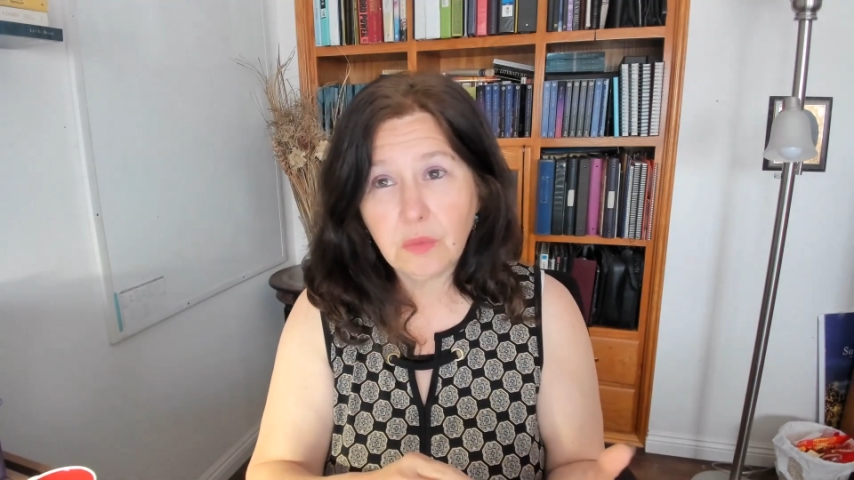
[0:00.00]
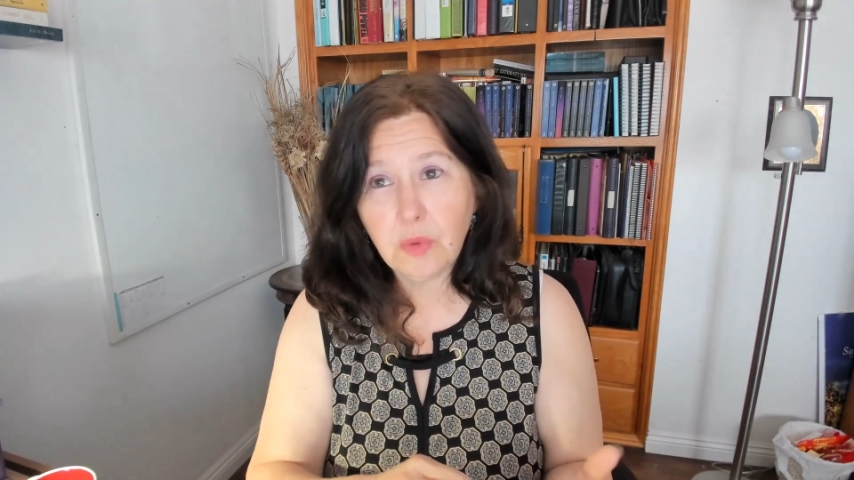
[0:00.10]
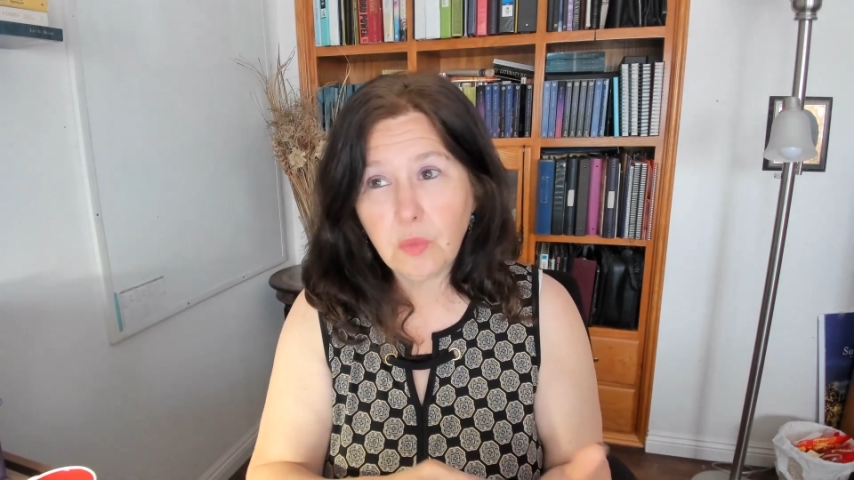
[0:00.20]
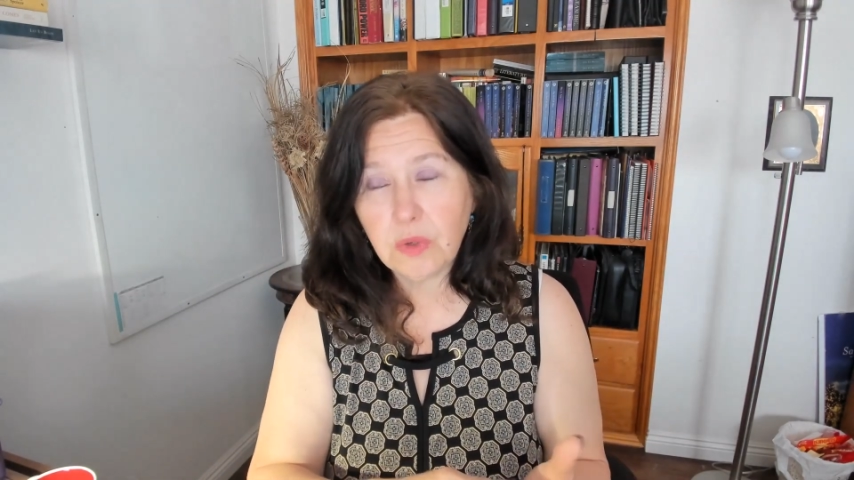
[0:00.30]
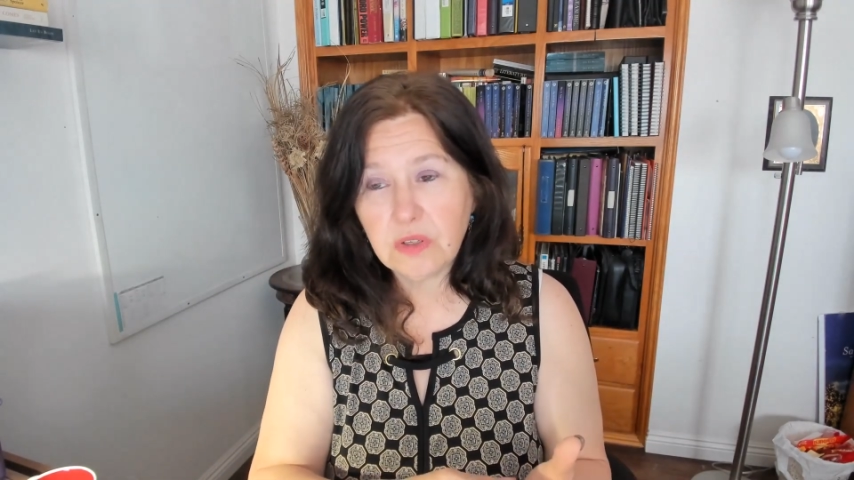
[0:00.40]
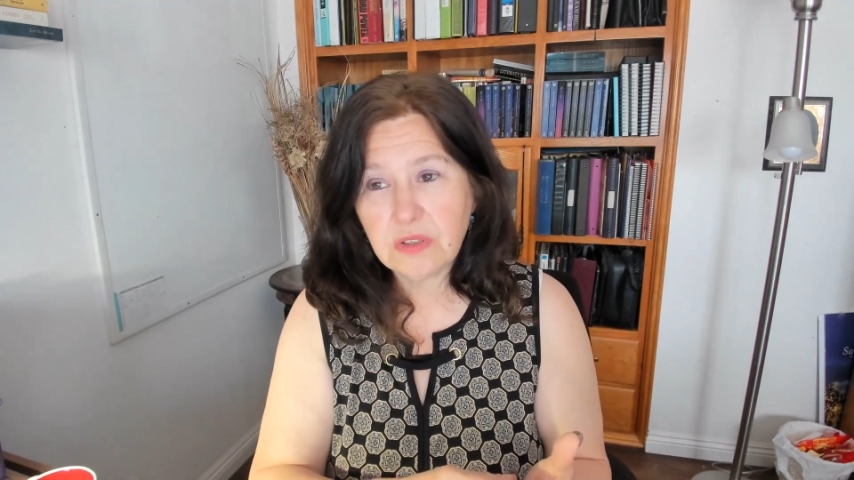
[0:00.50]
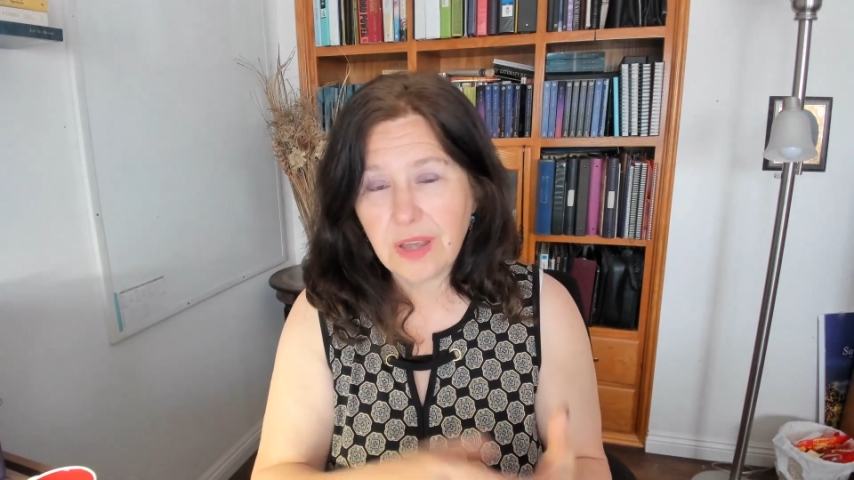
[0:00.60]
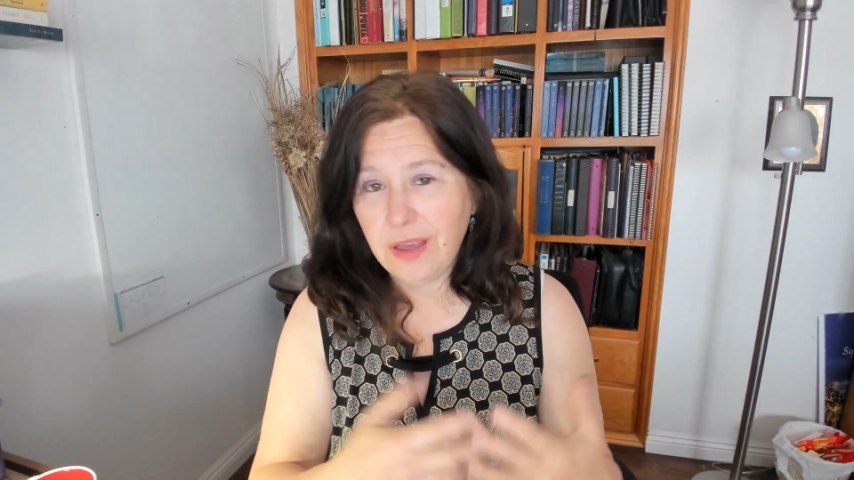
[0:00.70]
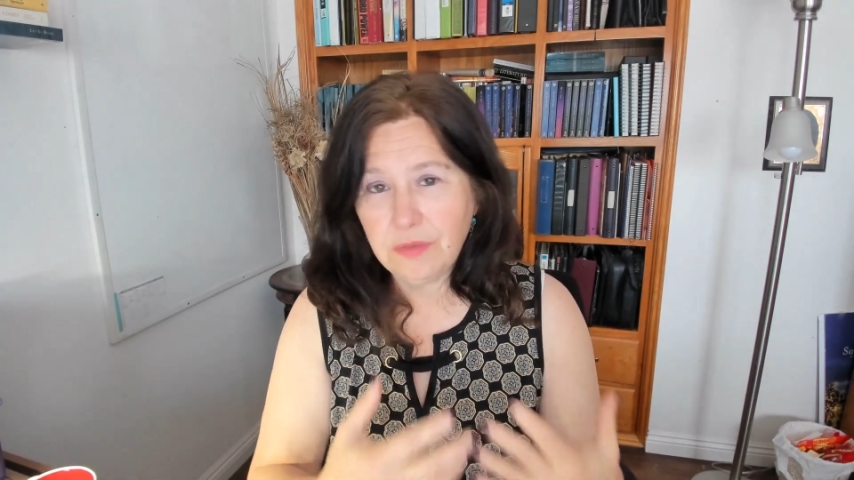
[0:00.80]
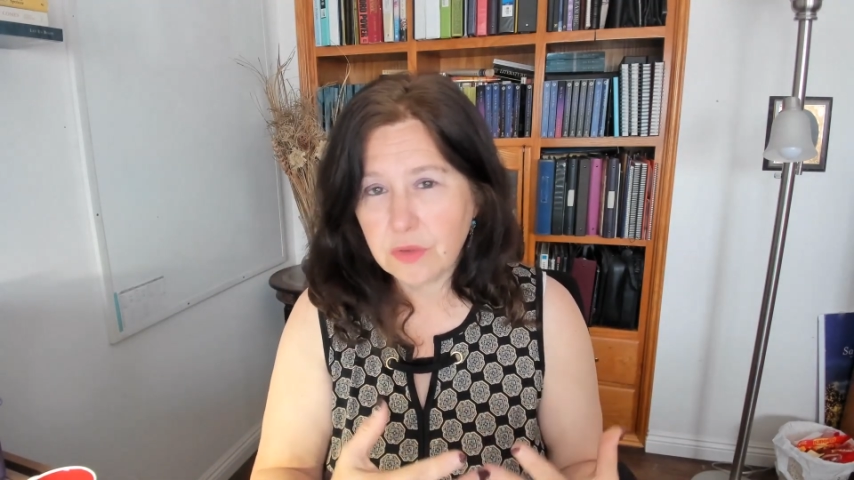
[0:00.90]
We want to
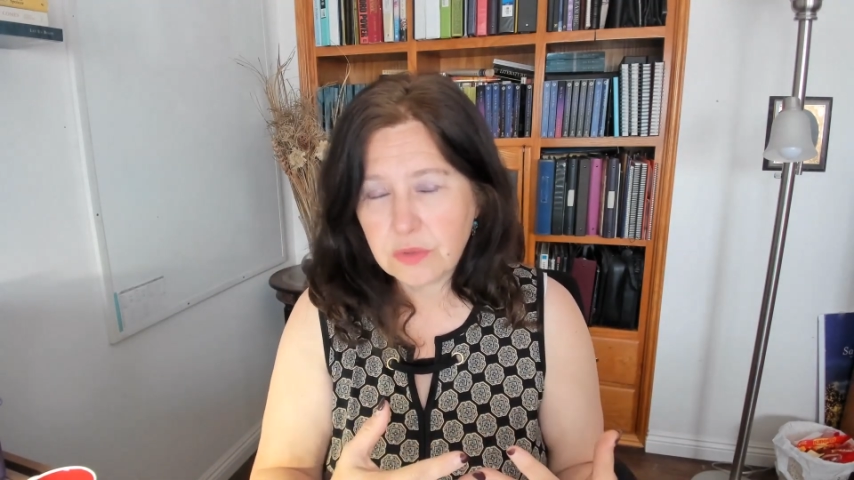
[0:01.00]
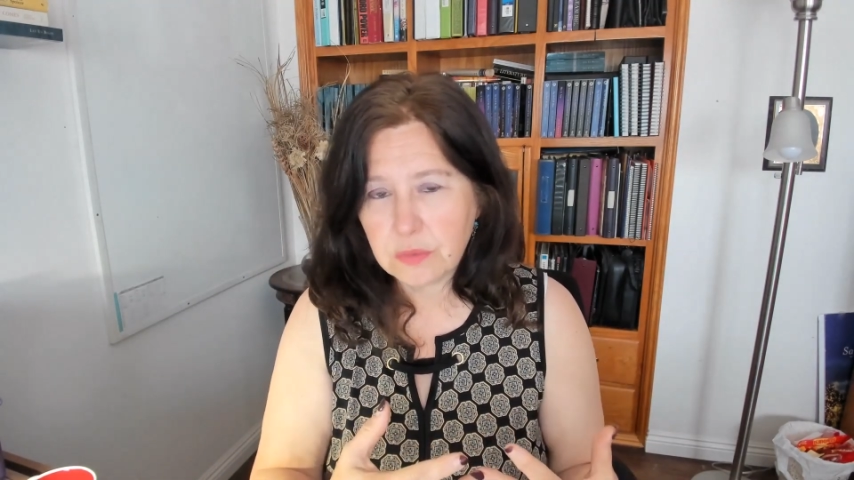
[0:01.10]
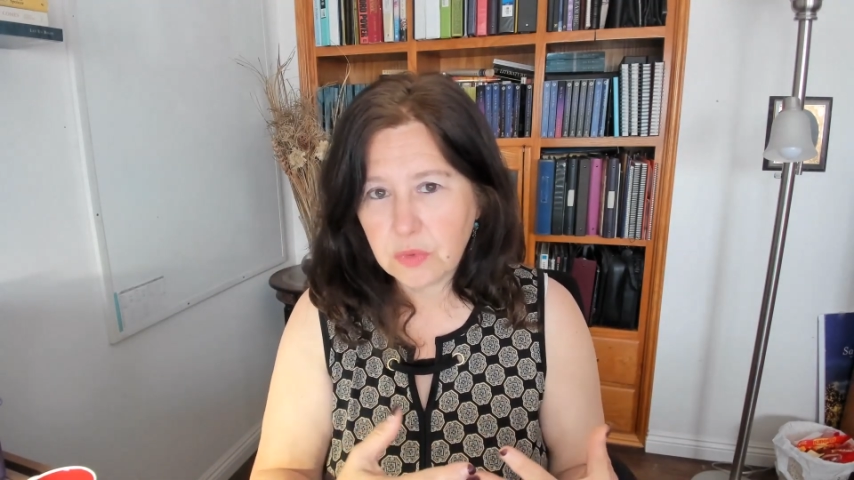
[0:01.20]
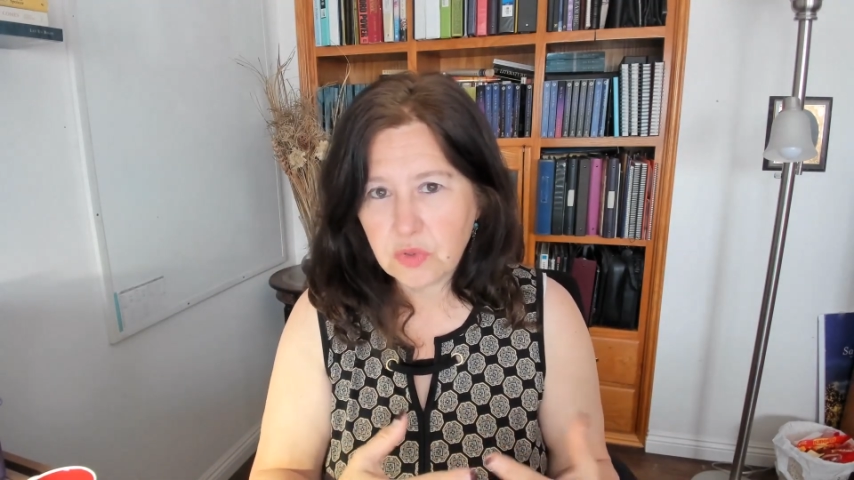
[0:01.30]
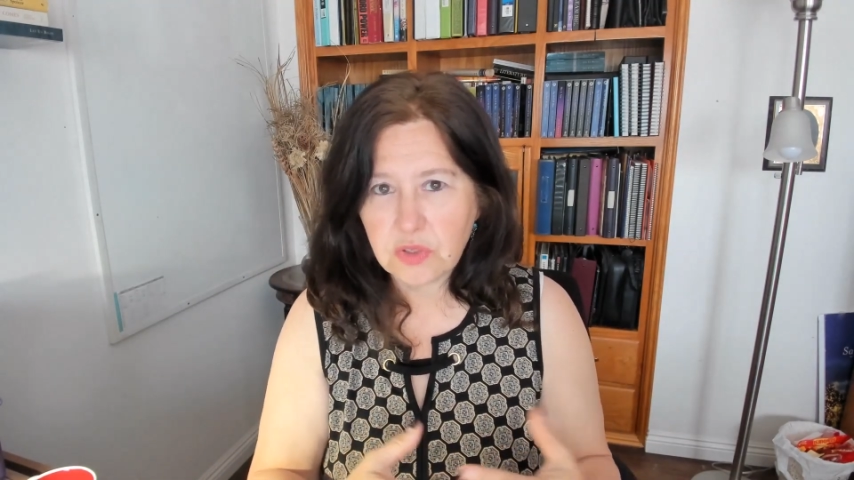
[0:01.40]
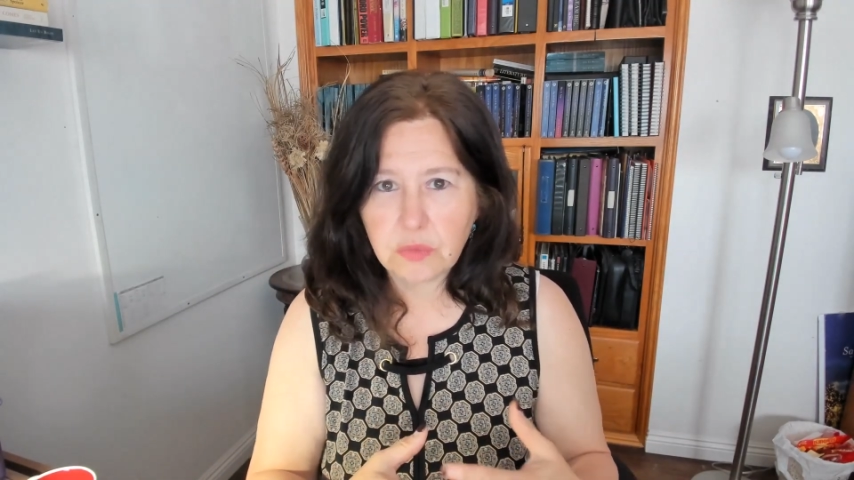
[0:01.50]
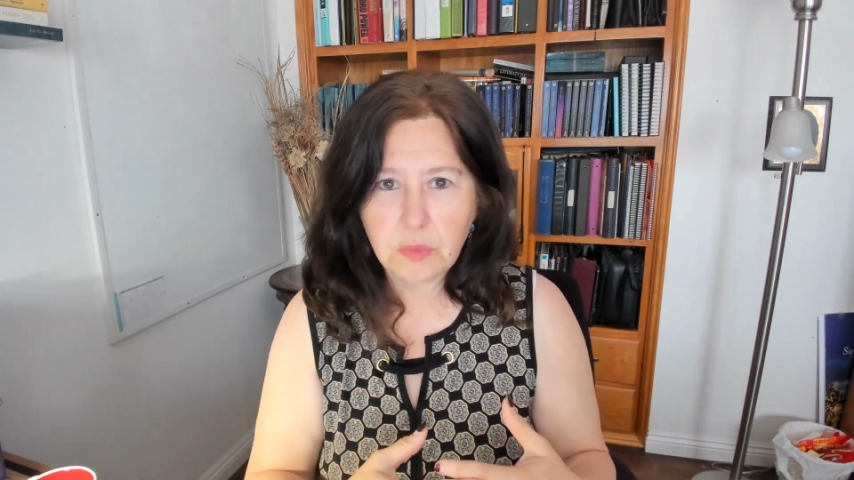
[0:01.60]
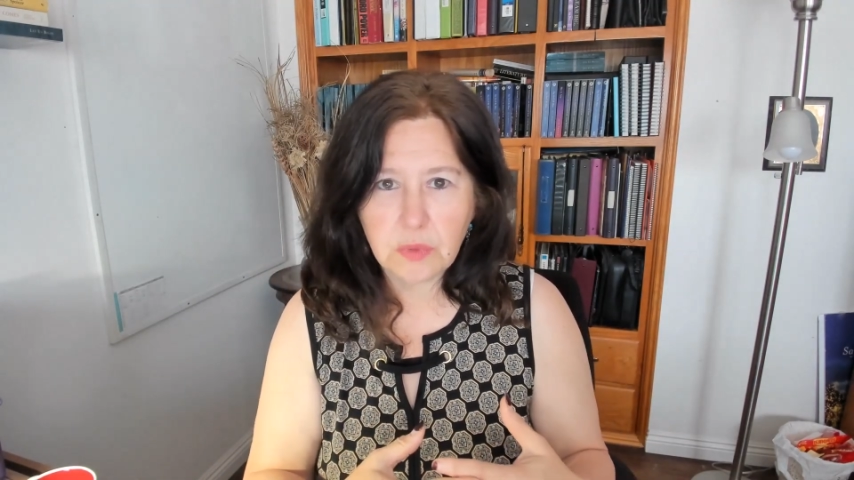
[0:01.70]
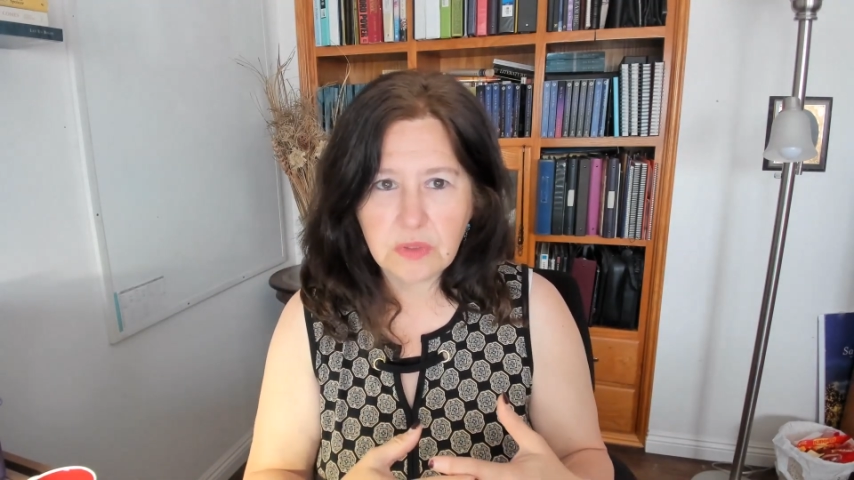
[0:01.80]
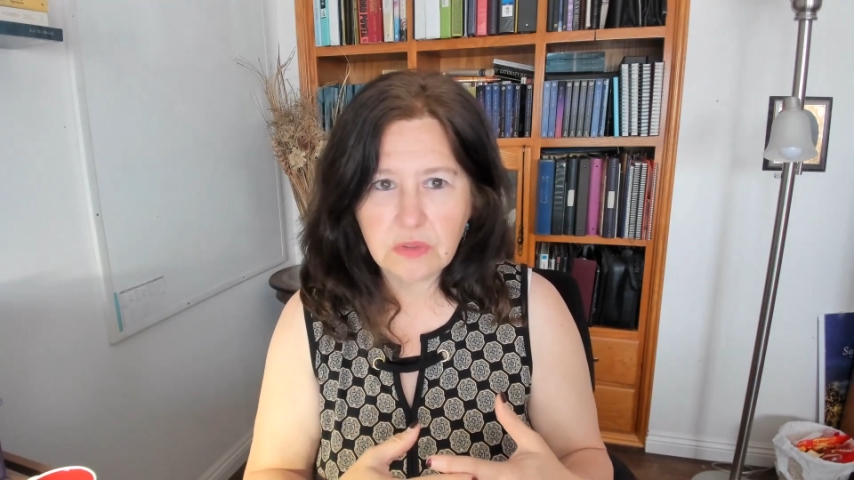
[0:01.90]
have those emotions. We
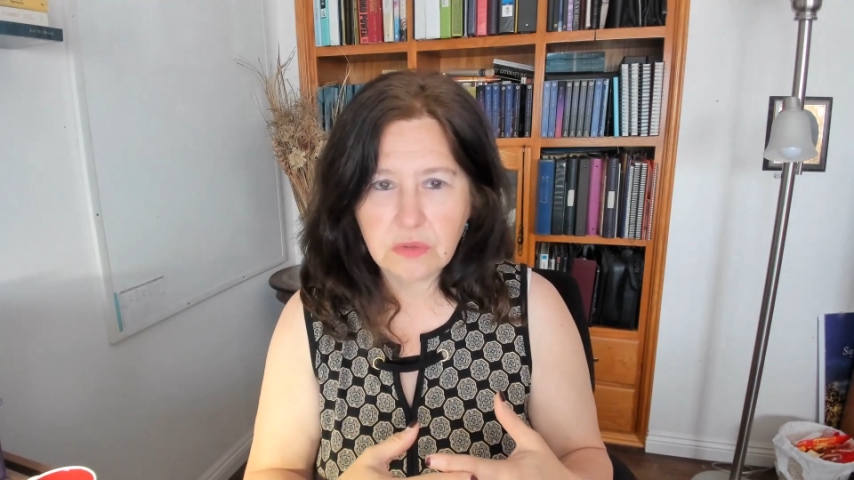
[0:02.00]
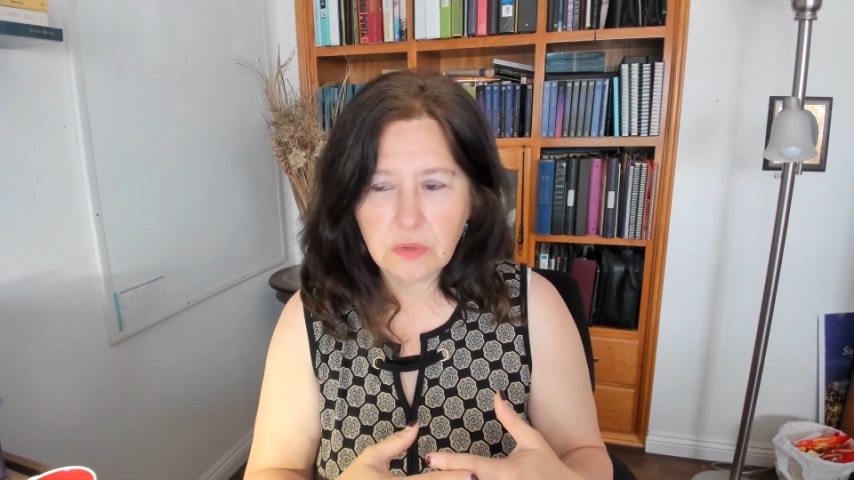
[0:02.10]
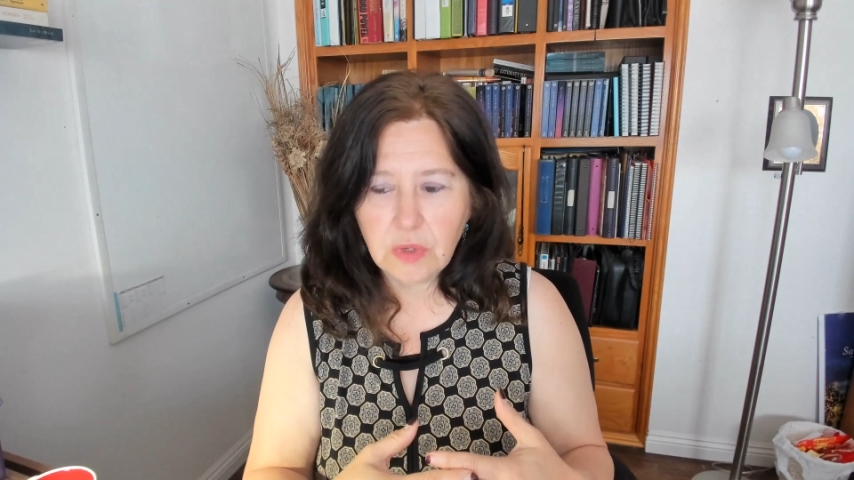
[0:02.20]
want to